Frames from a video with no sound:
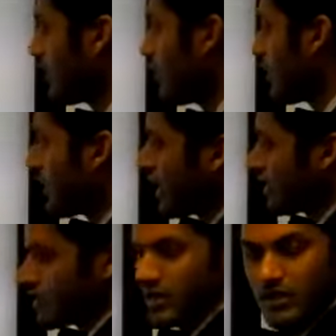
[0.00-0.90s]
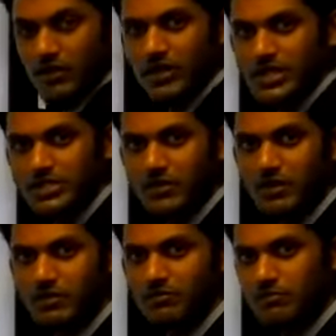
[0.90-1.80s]
go and reach
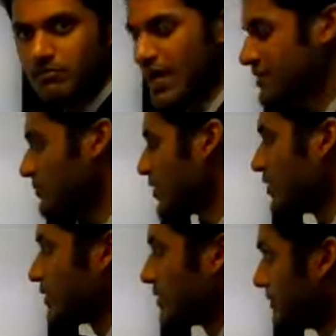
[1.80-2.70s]
our maximum power.